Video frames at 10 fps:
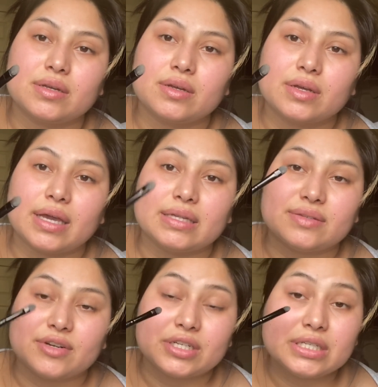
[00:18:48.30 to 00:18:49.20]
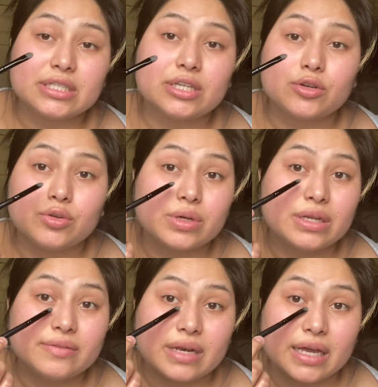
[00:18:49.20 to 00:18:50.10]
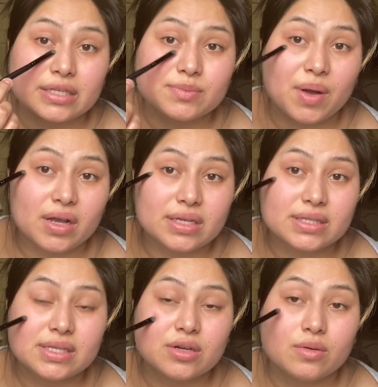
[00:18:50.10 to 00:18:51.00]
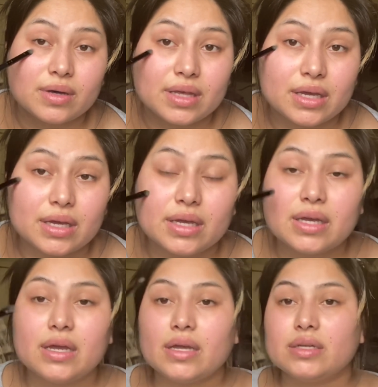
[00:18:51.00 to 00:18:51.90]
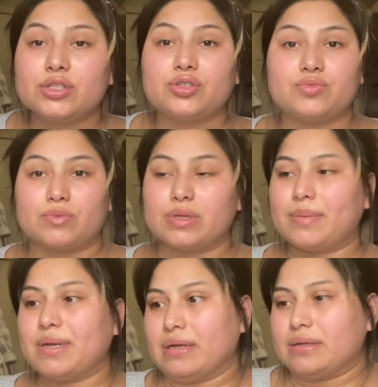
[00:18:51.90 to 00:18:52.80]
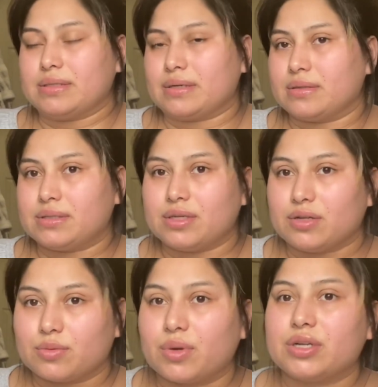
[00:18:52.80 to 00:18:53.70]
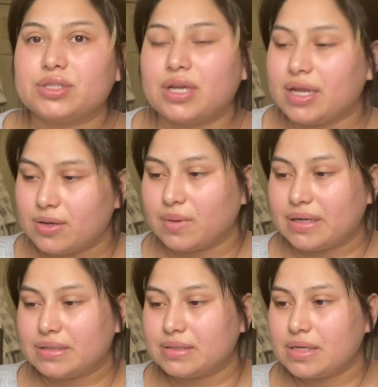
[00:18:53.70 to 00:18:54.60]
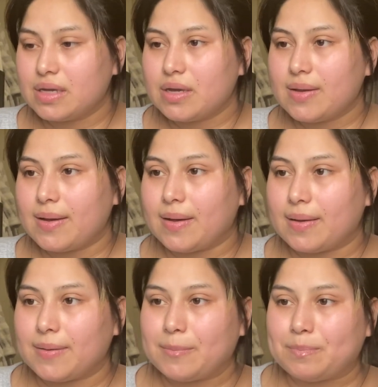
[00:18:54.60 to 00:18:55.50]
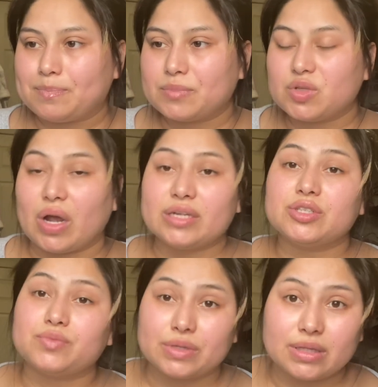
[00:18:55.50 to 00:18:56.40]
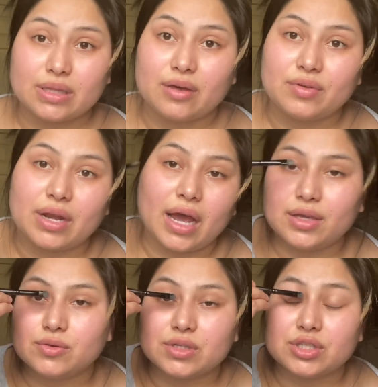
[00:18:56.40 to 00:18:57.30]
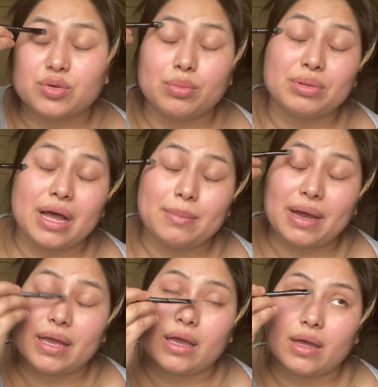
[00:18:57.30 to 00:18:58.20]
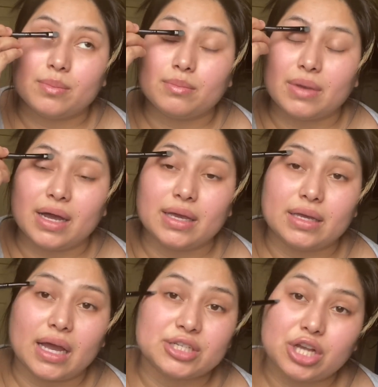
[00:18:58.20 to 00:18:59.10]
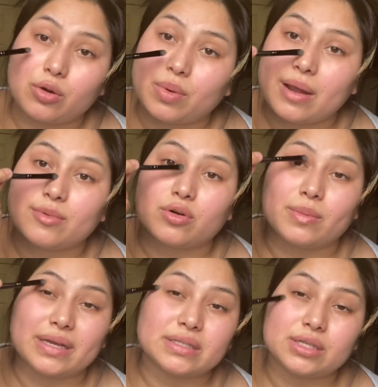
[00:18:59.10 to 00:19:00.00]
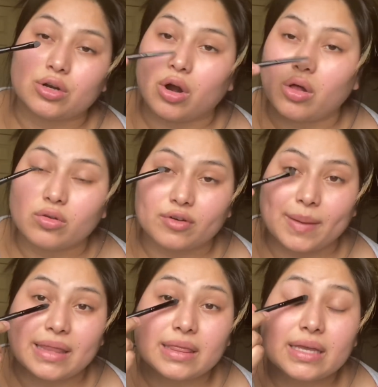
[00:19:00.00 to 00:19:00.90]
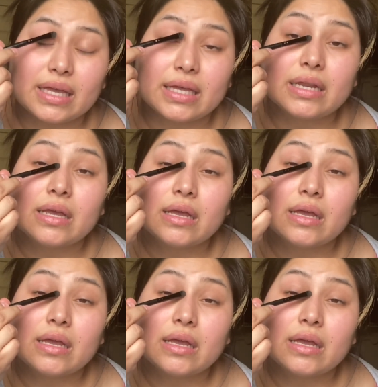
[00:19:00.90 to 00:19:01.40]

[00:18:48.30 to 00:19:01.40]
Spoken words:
Okay, it's very detailed. You can even like spot conceal with it. It's just, I mean, it is a concealer brush anyways. So I just really love it. I use it to apply my eyeshadow primer or my concealer all over my lid.